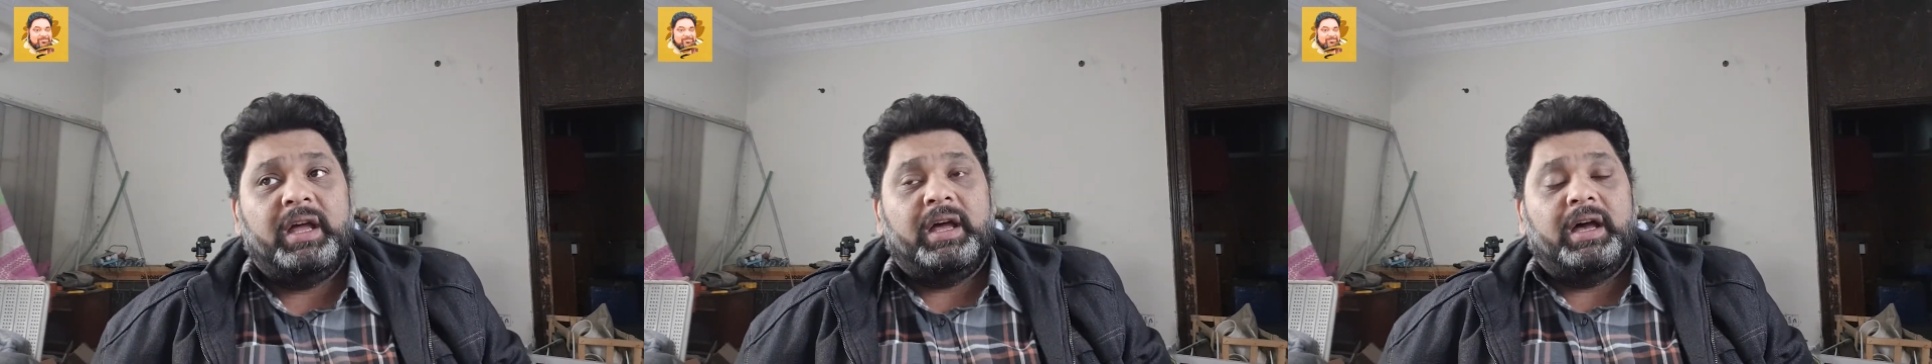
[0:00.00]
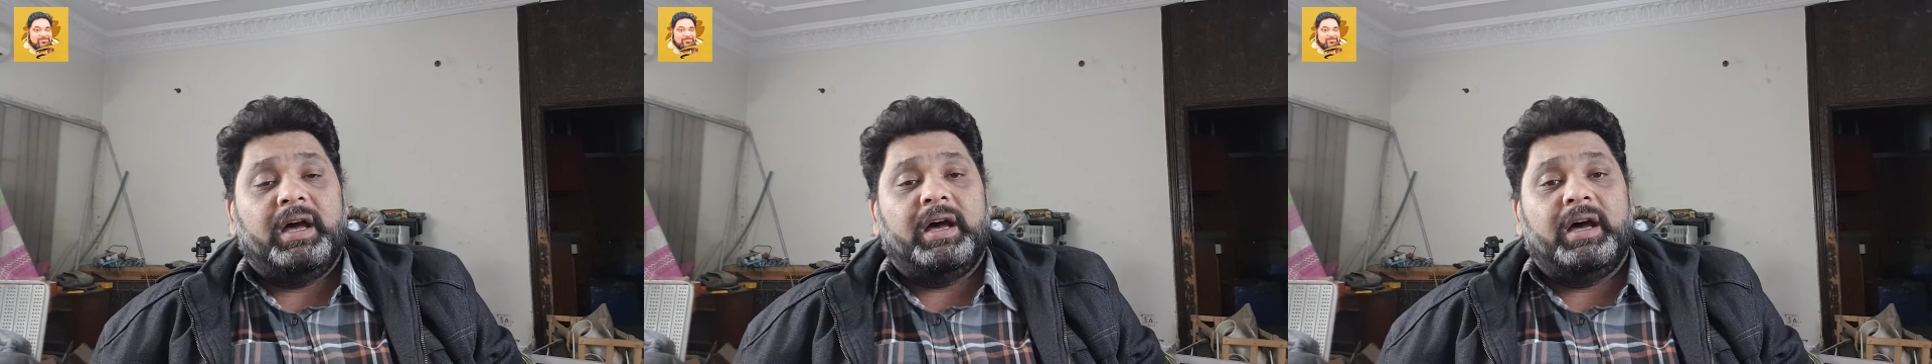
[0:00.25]

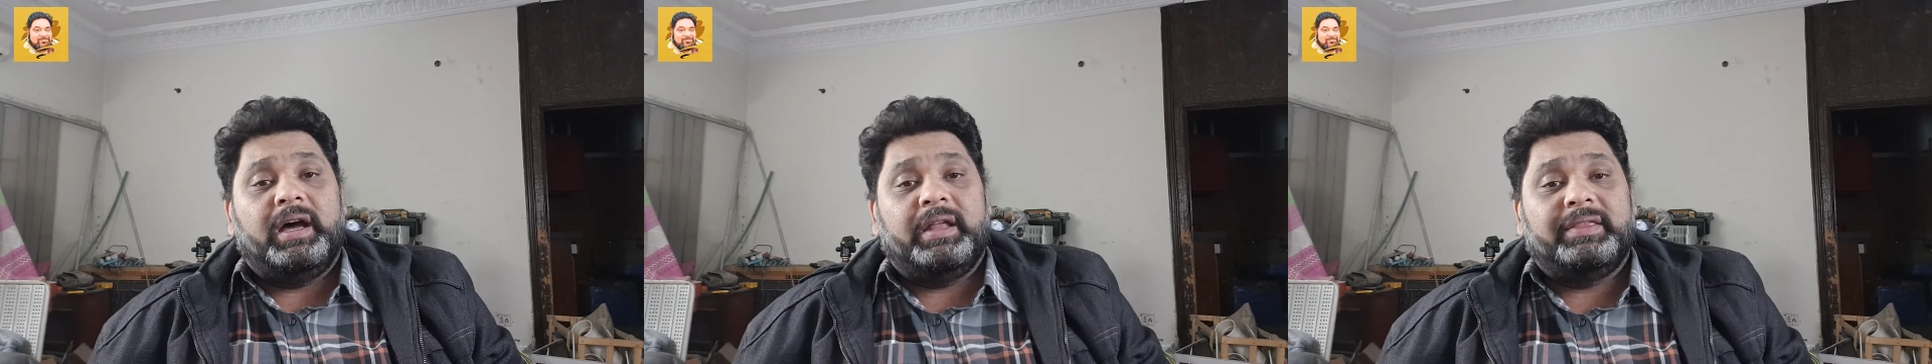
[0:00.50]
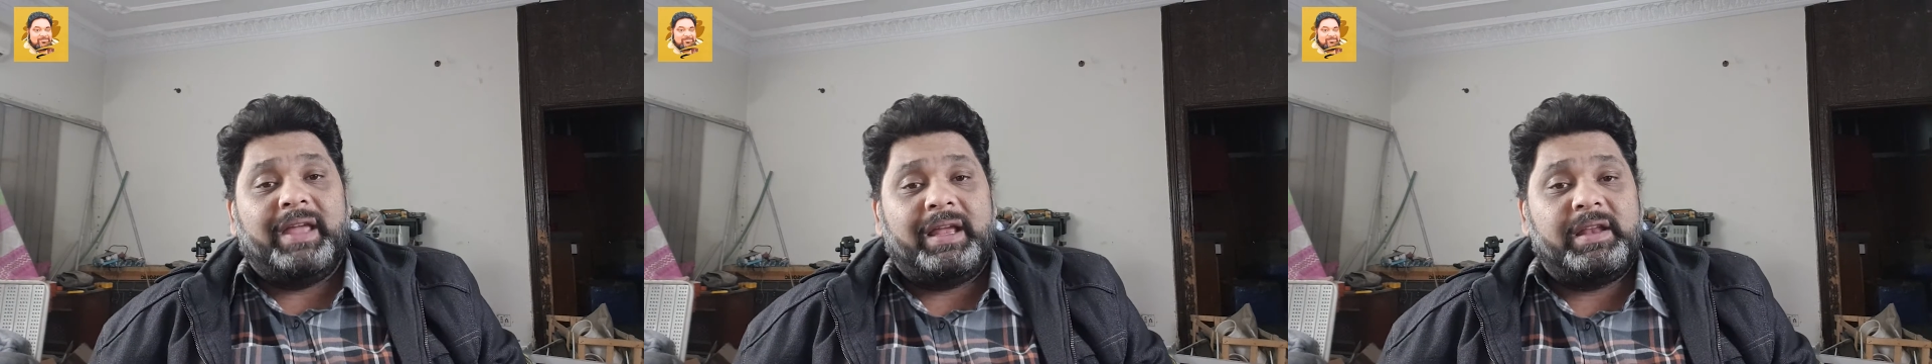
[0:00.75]

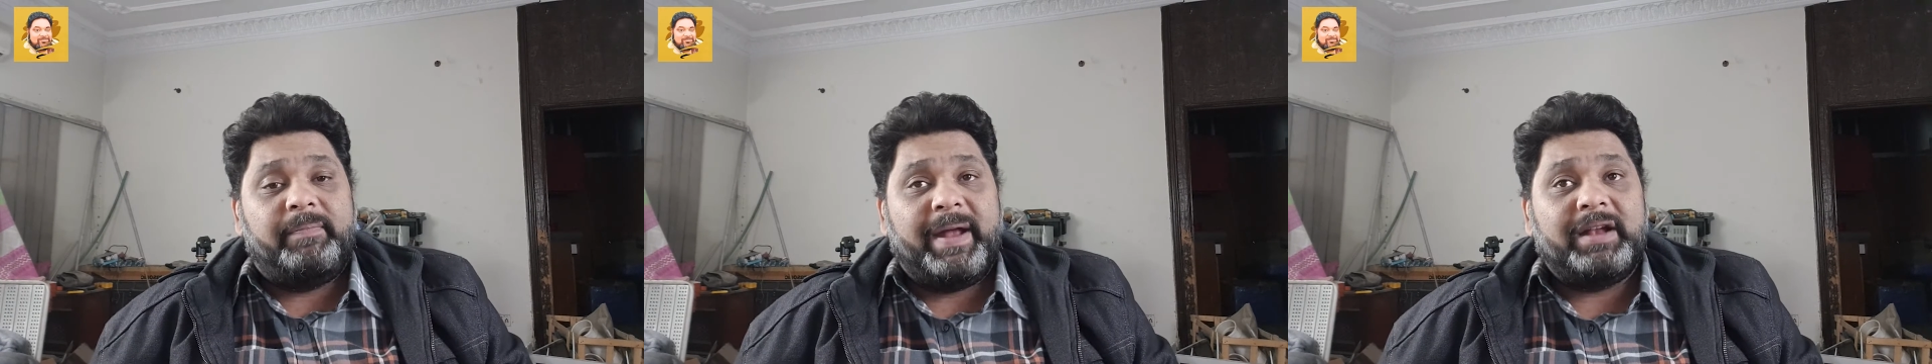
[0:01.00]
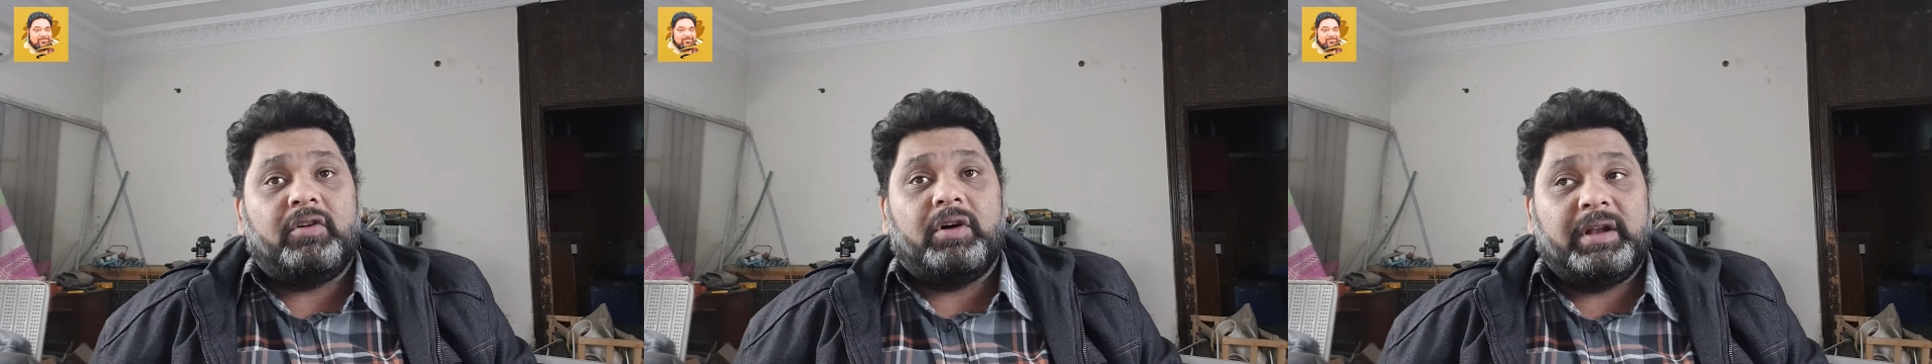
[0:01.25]
They
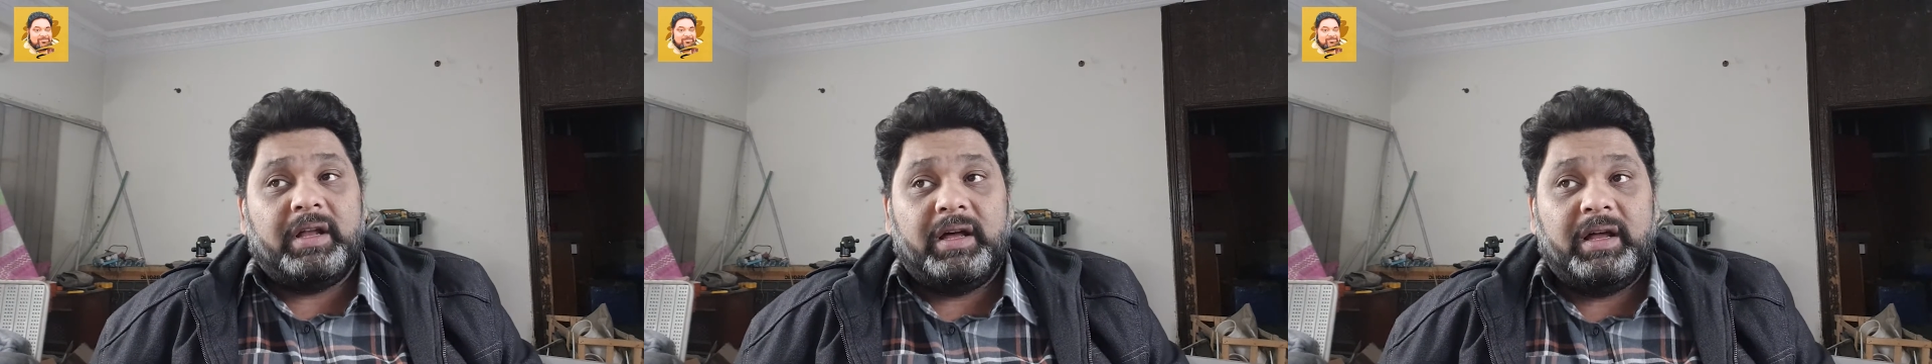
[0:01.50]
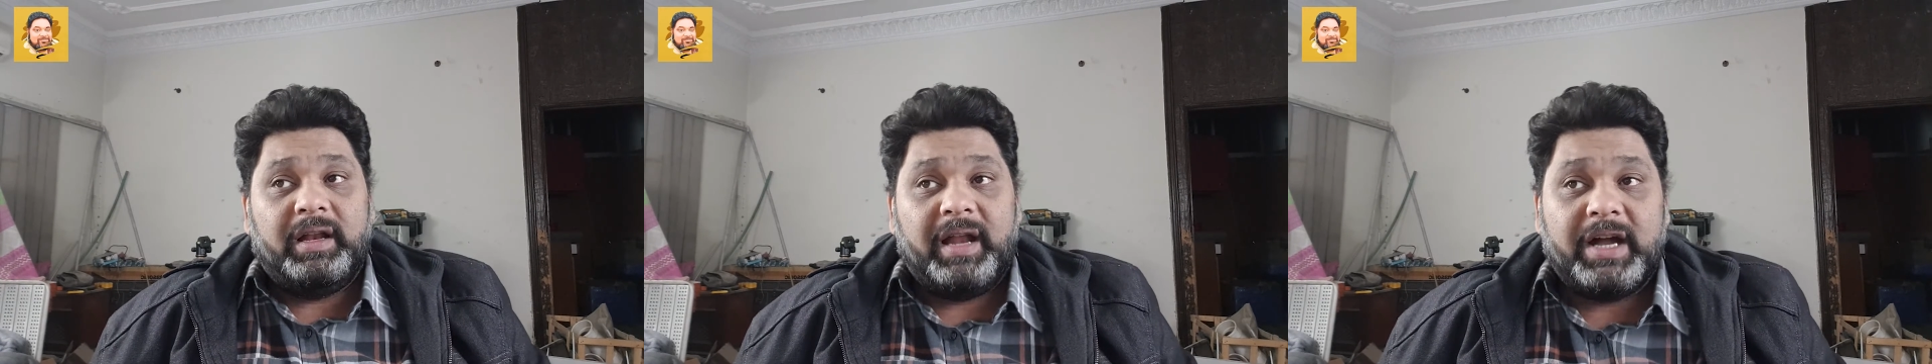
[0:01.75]
depend on
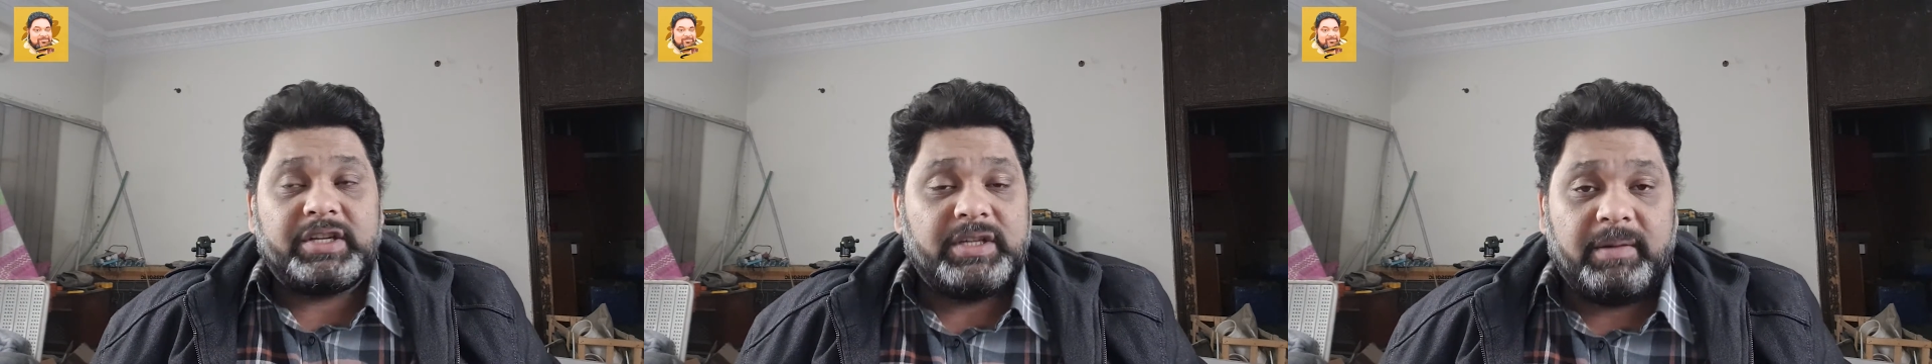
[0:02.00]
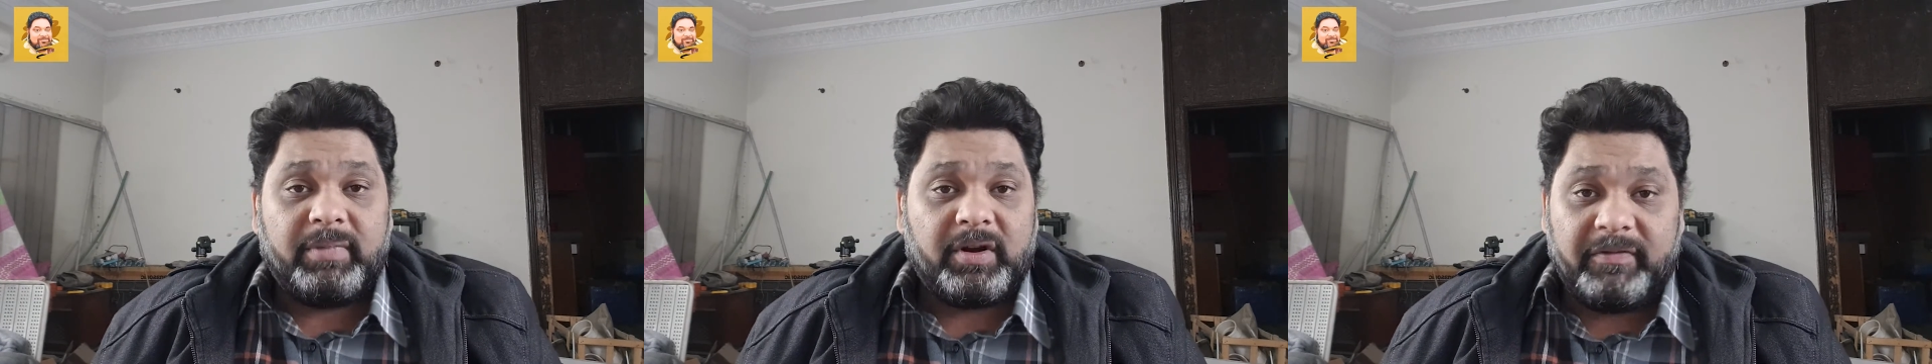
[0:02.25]
a large
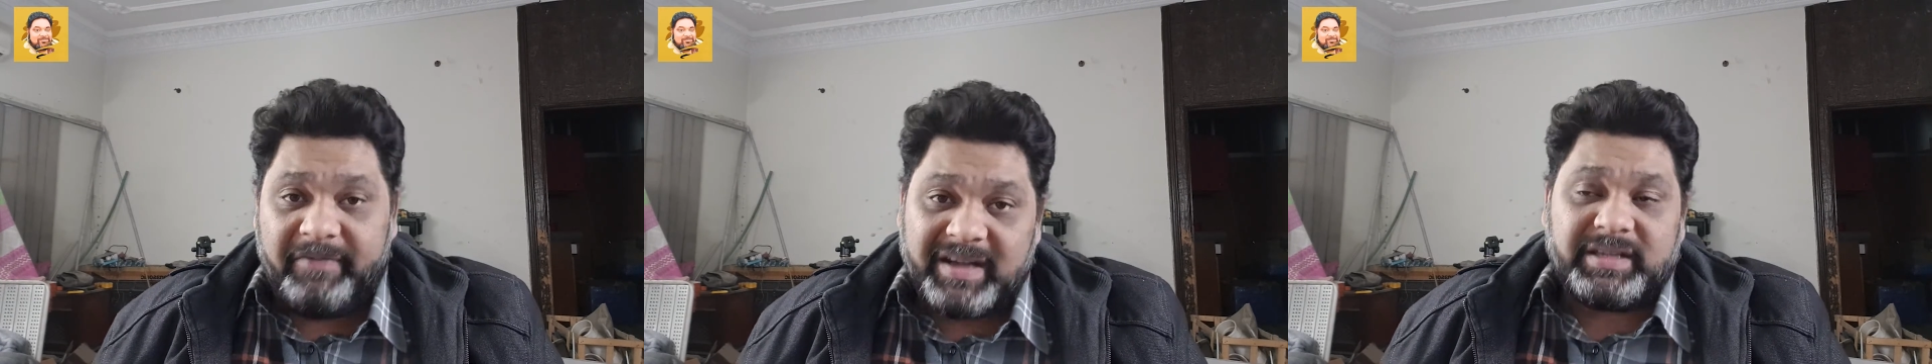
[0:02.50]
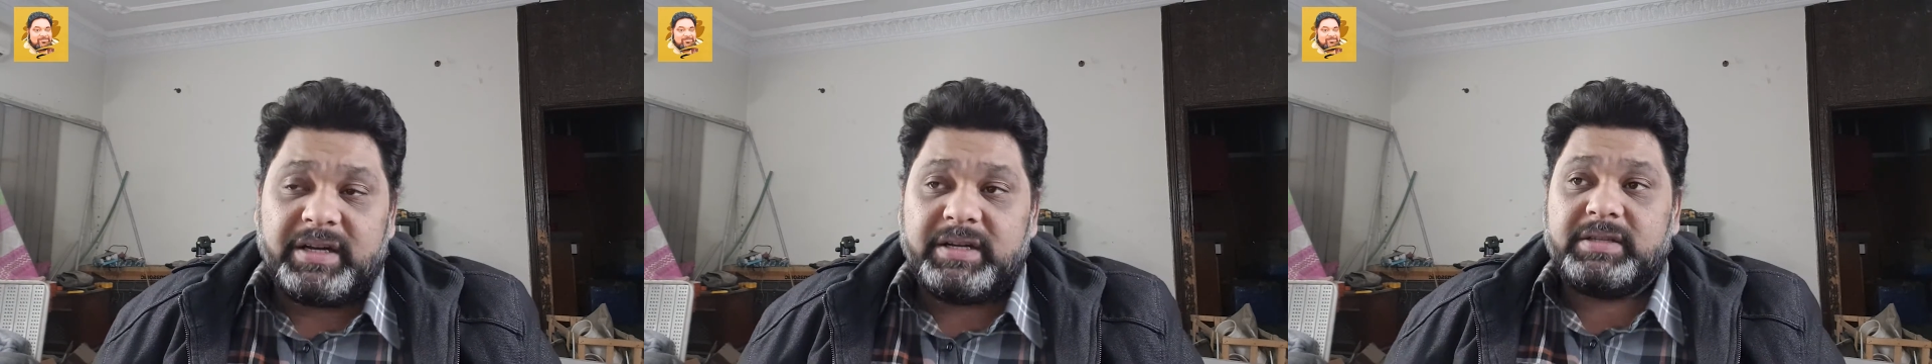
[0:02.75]
number of
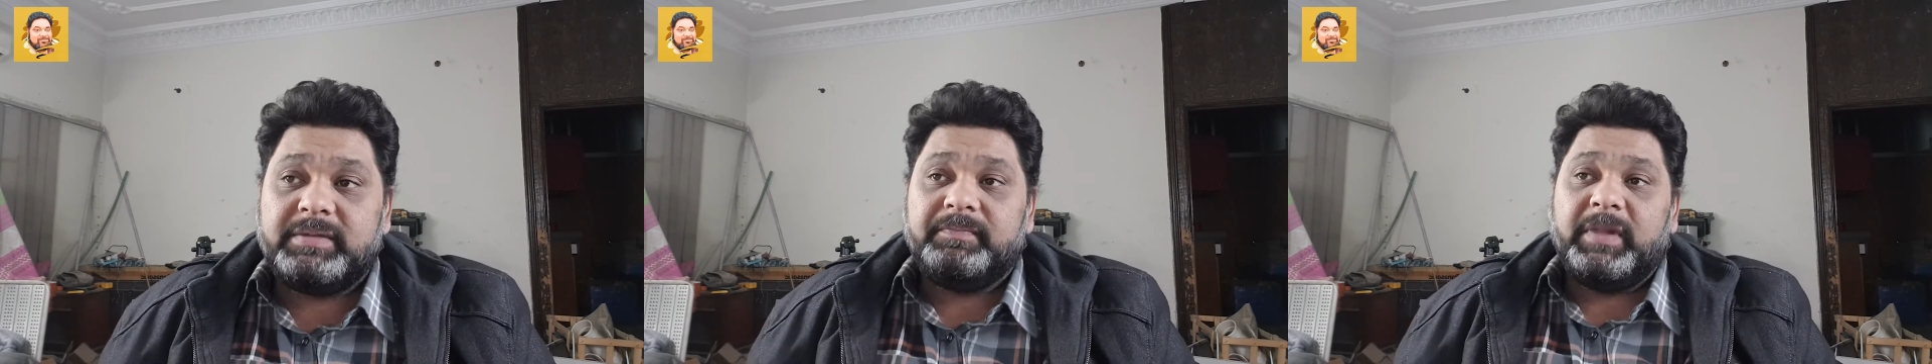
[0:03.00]
factors.